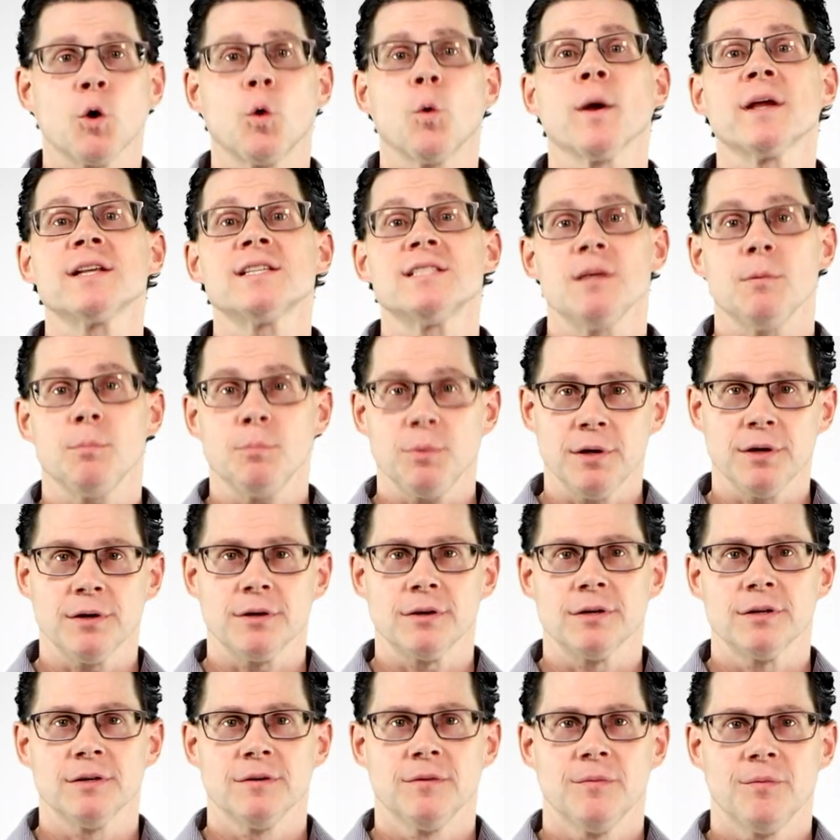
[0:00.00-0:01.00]
quick tip
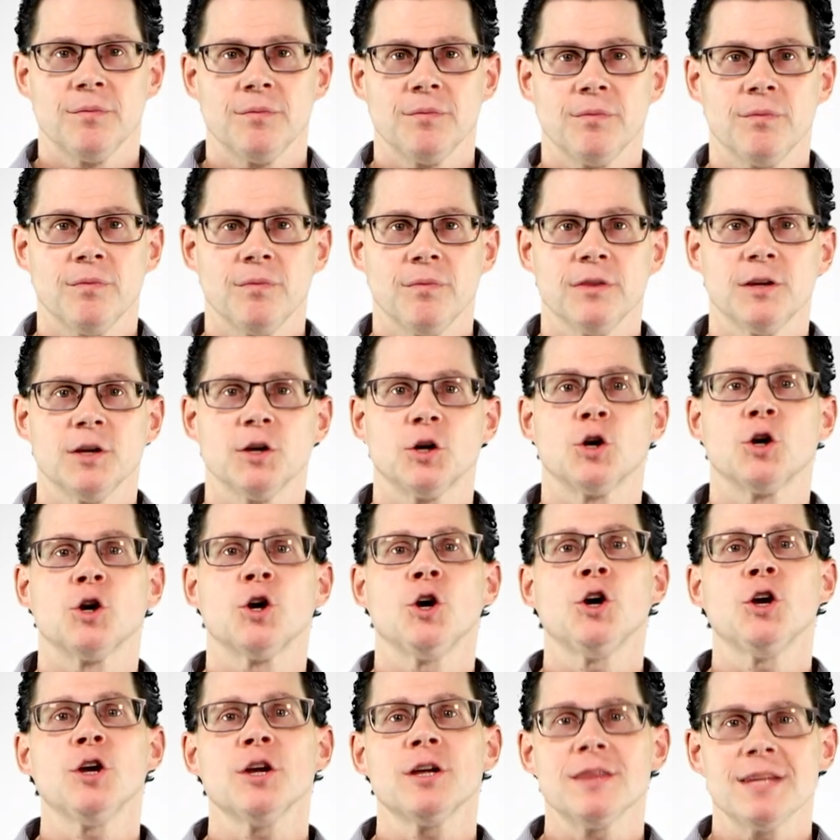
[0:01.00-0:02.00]
here.
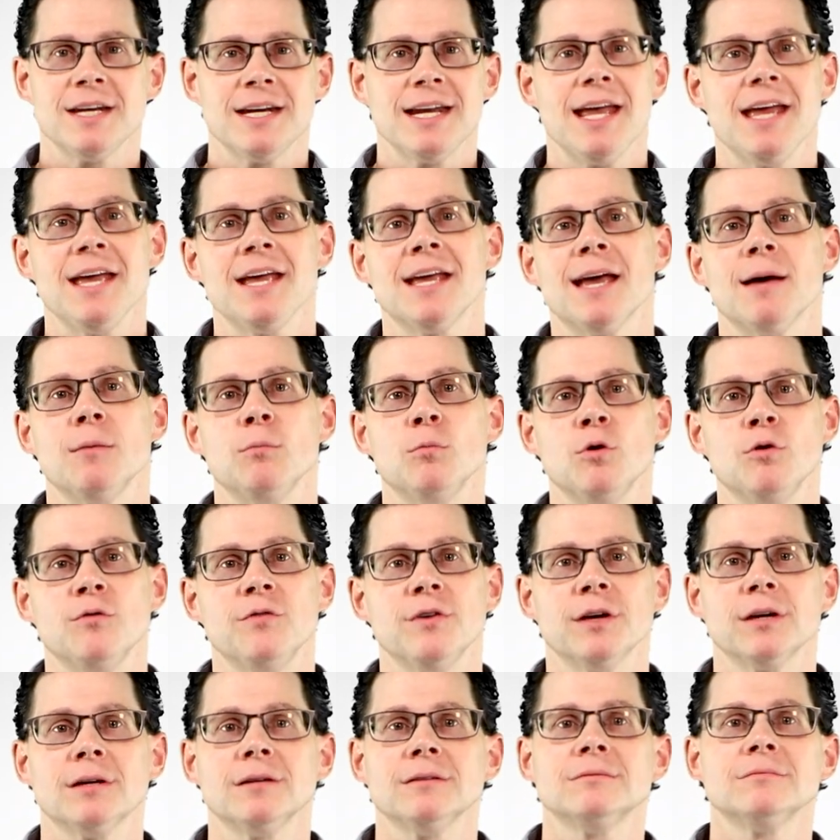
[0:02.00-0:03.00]
Early in the day you get
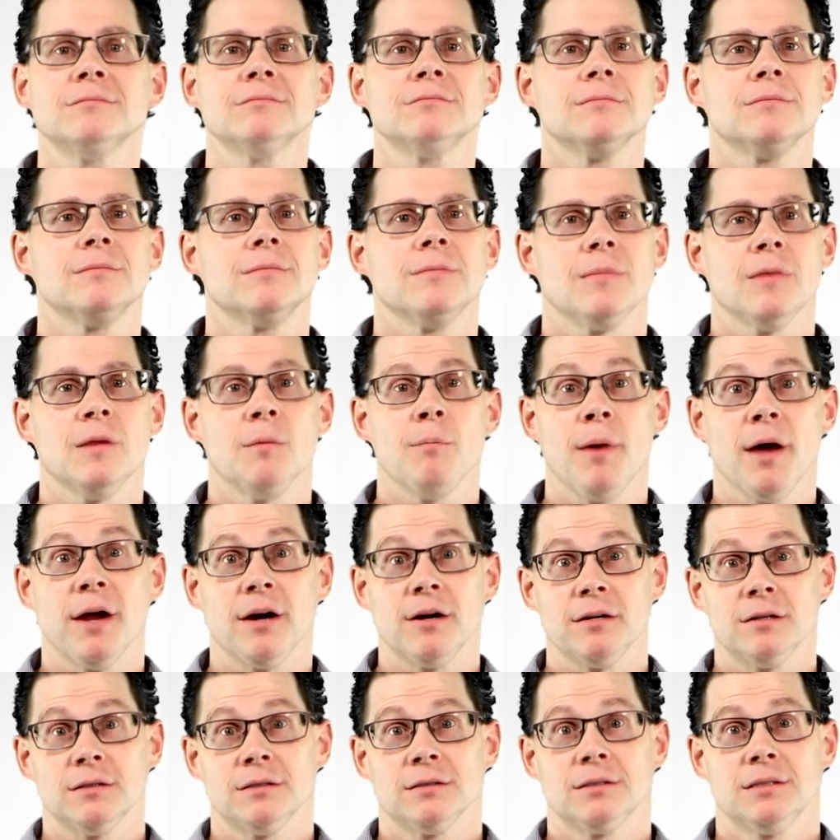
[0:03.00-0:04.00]
moving, the
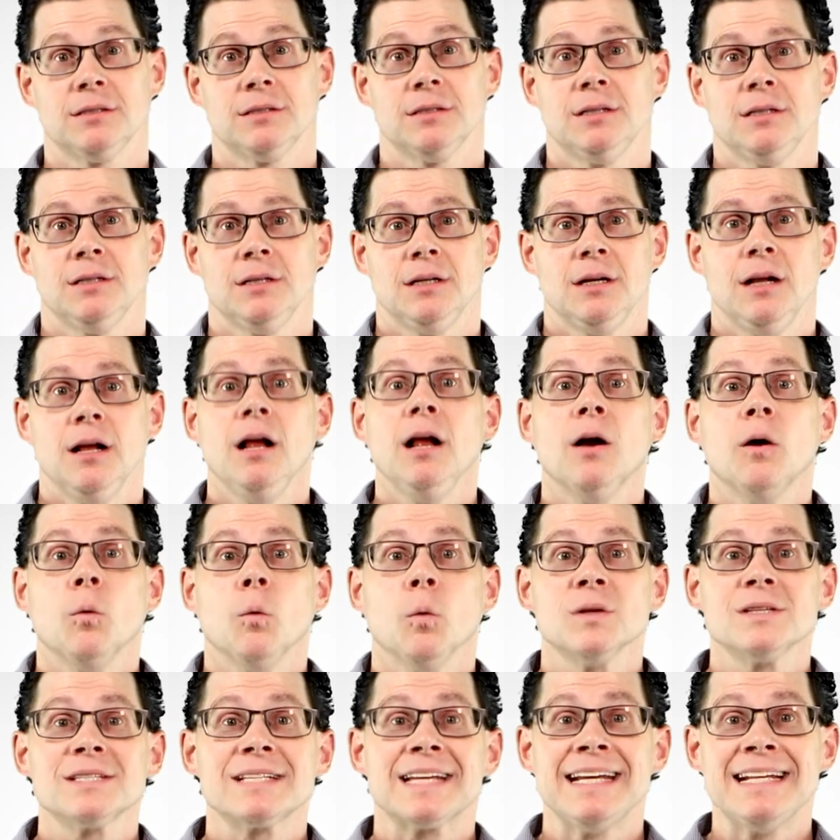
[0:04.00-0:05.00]
better.
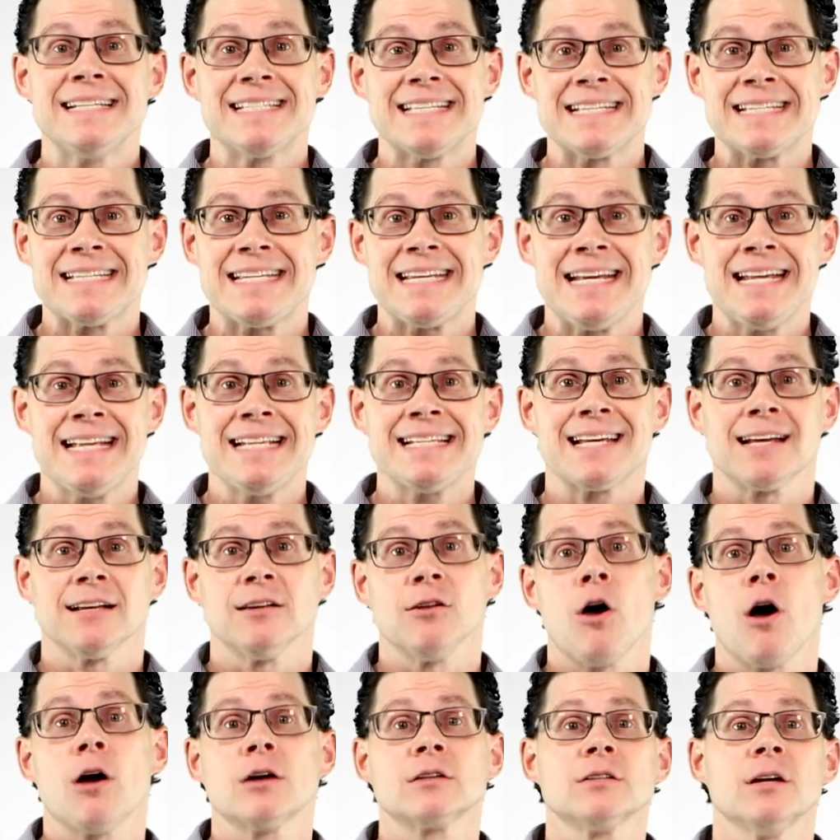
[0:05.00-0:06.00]
Once kids and teens get
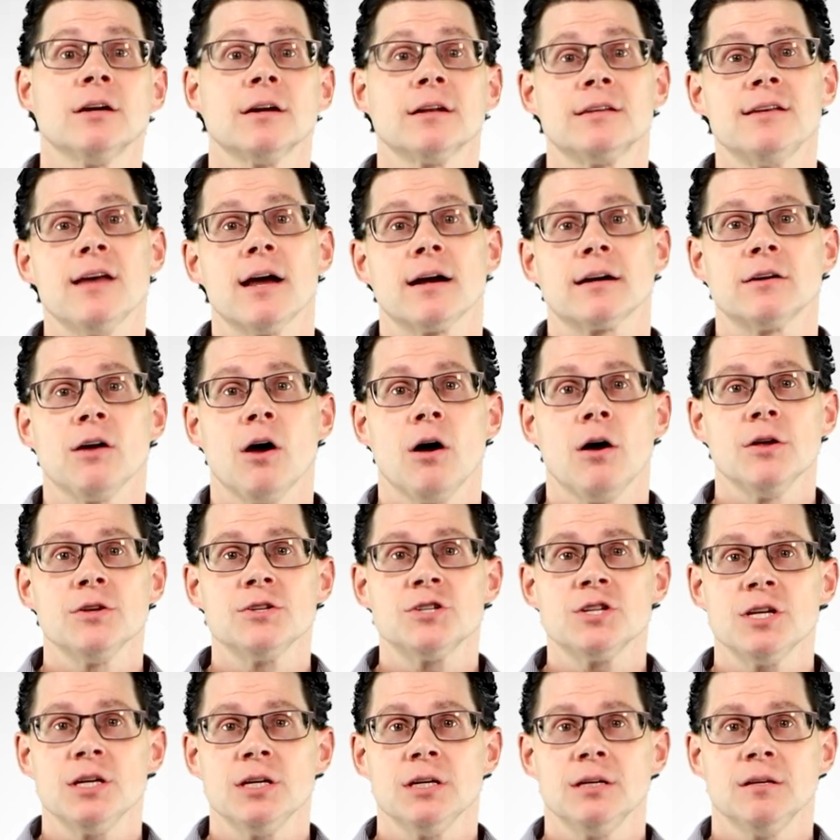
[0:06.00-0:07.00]
locked onto
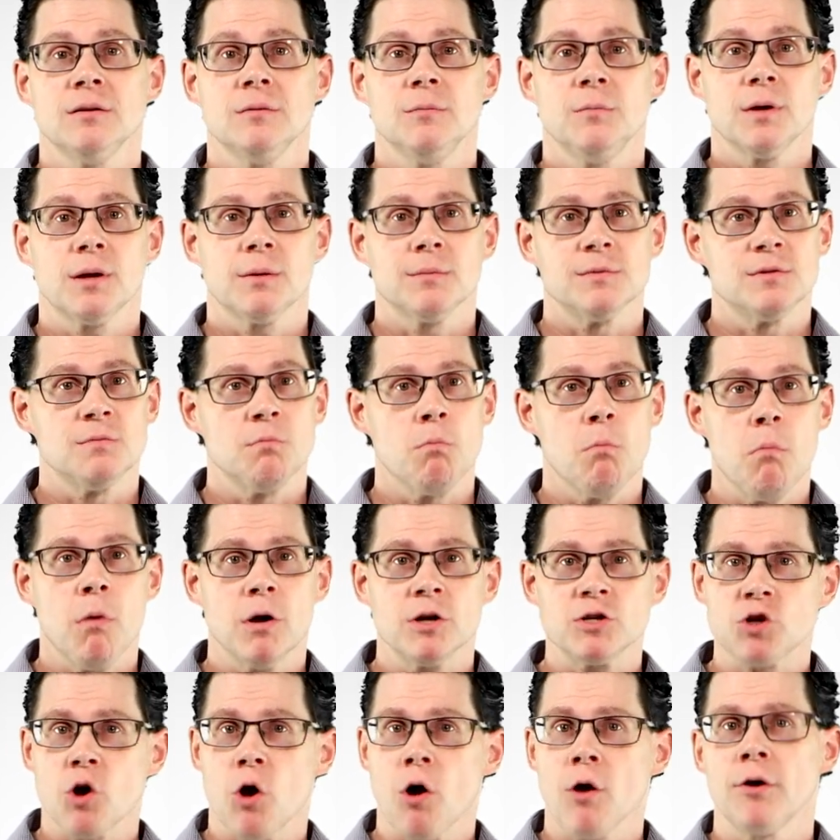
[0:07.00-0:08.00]
technology, it becomes
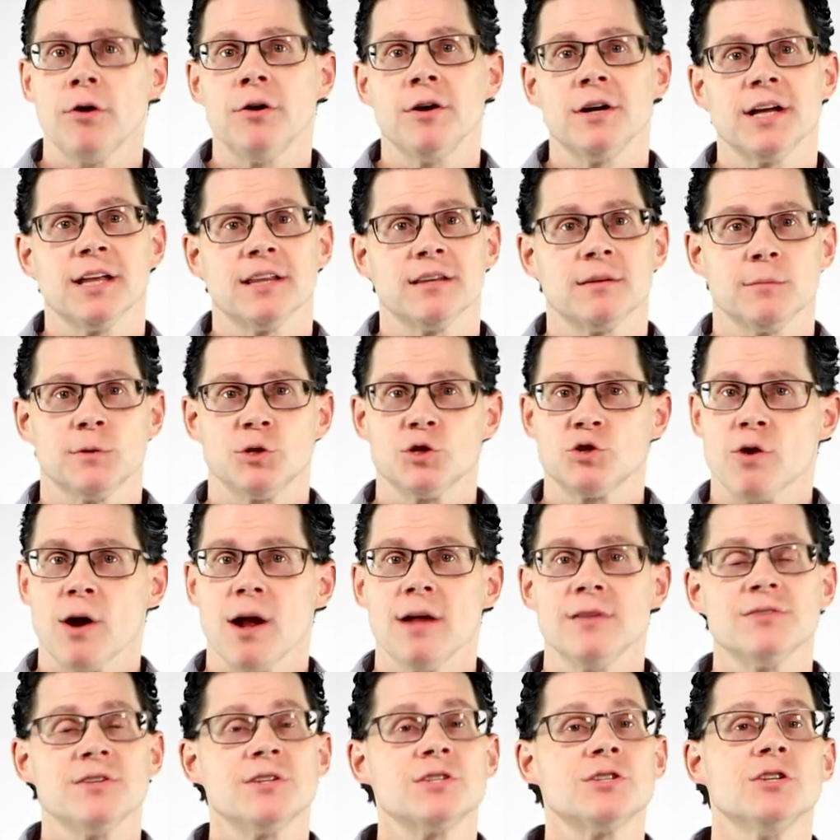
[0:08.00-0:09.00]
much harder to get them to
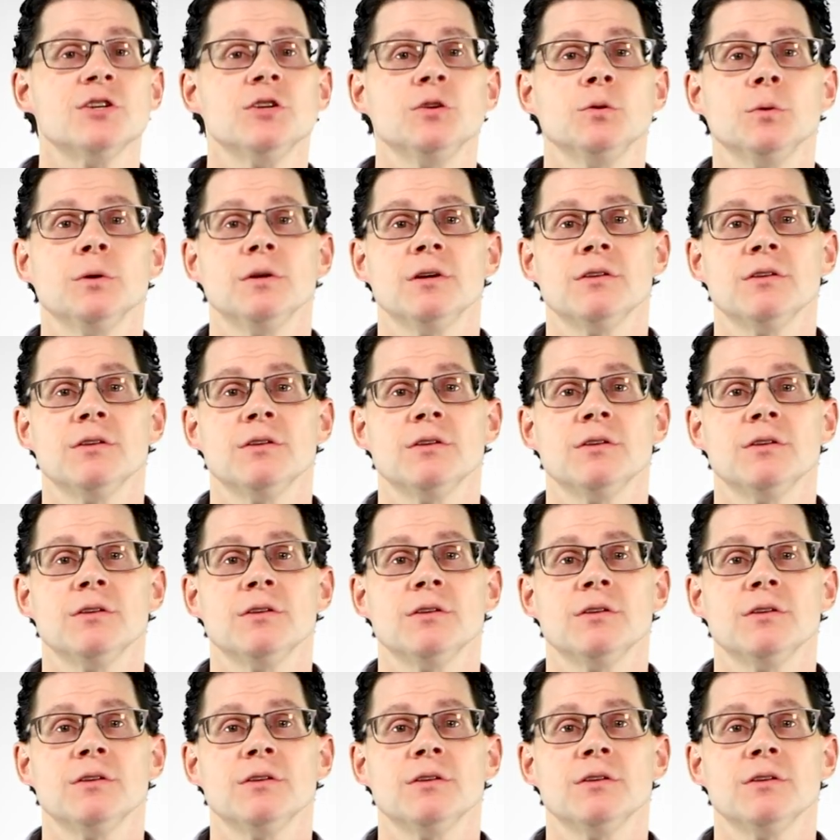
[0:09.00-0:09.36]
transition to a